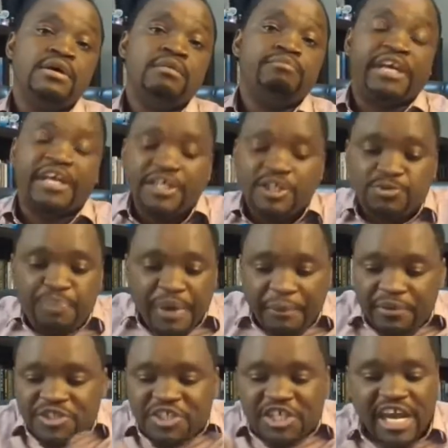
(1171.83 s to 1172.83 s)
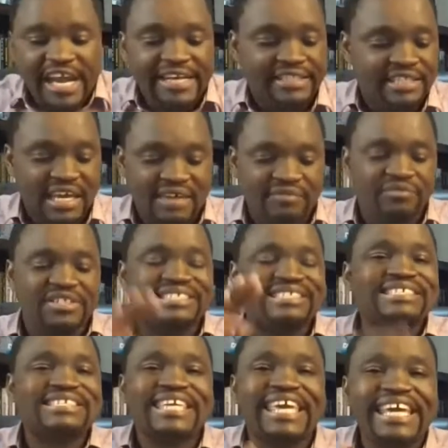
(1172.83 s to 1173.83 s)
because people change even
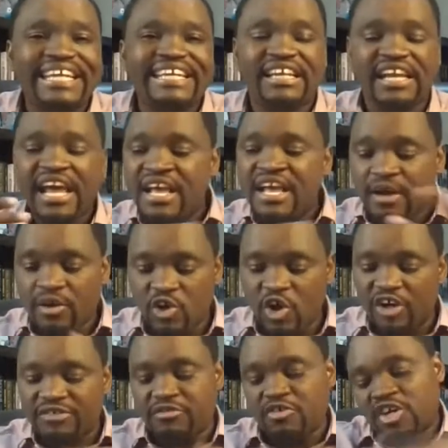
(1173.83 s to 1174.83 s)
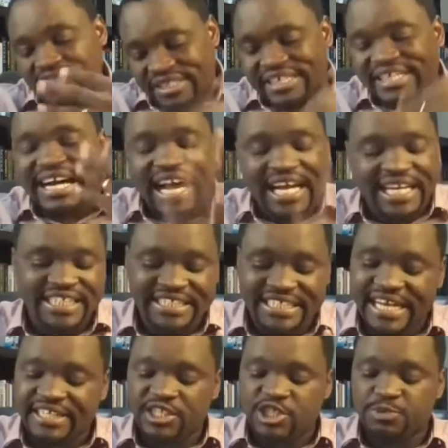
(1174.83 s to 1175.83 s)
skin not not the color
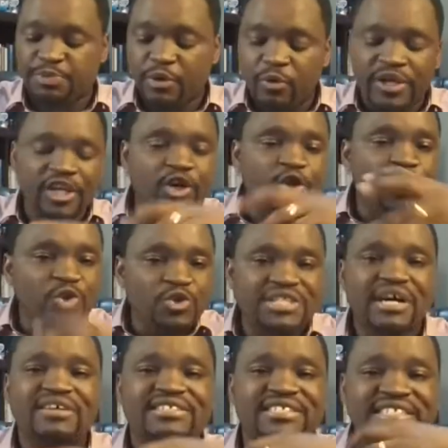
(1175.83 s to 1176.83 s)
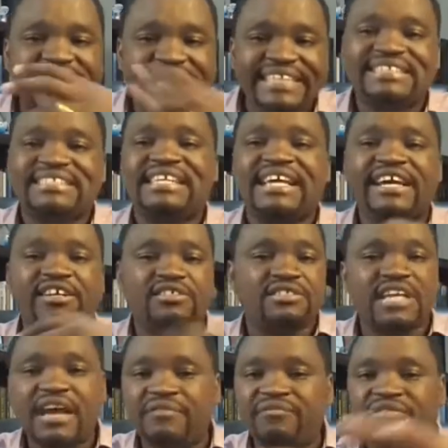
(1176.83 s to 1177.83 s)
changes but we lose our skin cells
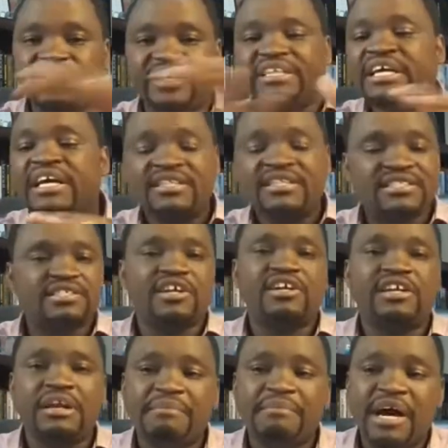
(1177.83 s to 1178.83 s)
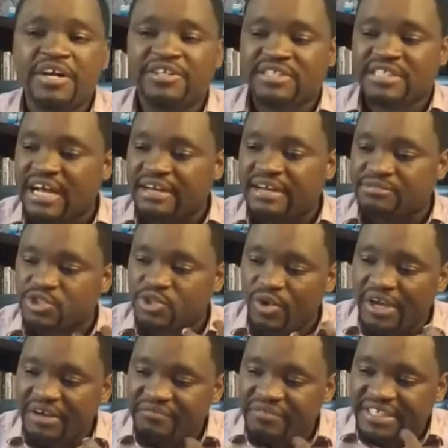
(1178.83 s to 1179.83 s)
every certain amount of time so
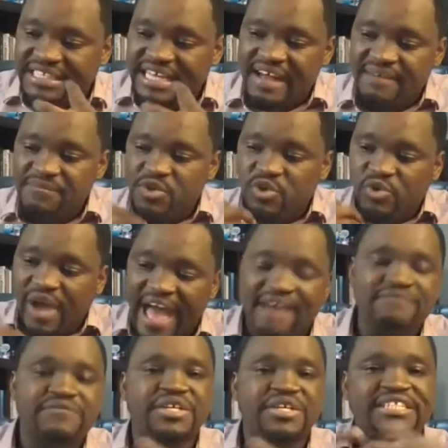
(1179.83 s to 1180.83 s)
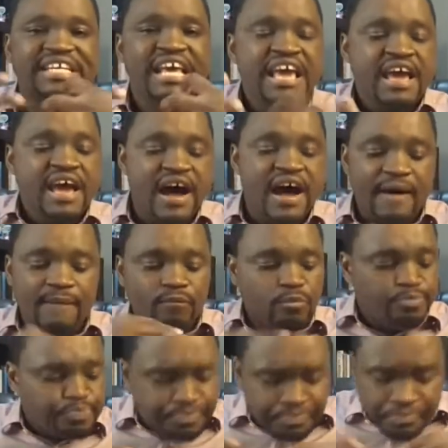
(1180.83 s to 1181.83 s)
every time you haven't
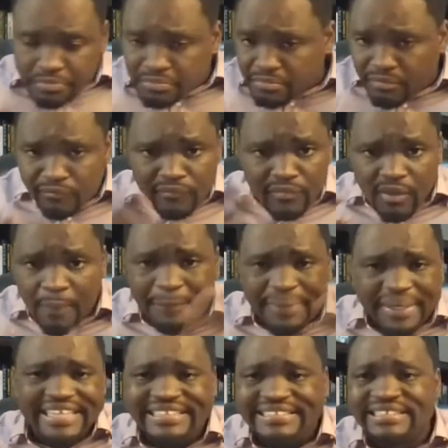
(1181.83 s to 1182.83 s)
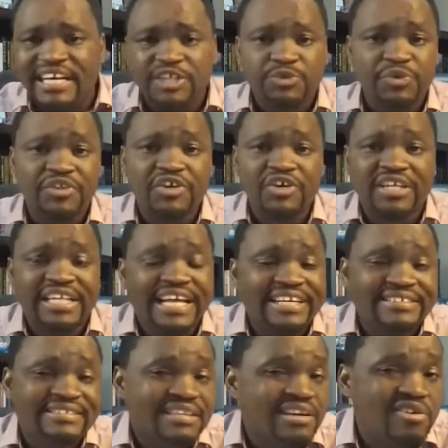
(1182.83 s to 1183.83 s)
um, been in touch with your
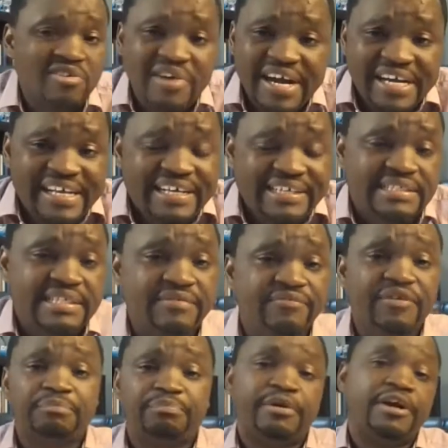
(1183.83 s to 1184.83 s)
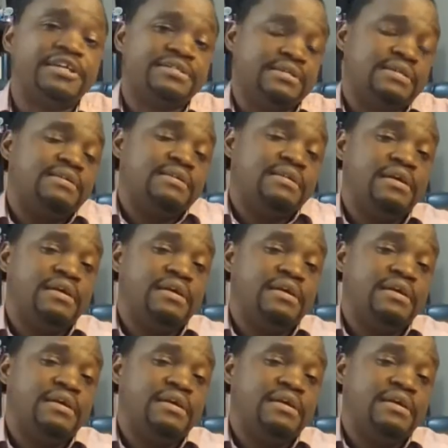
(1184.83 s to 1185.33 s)
clients they're already a different person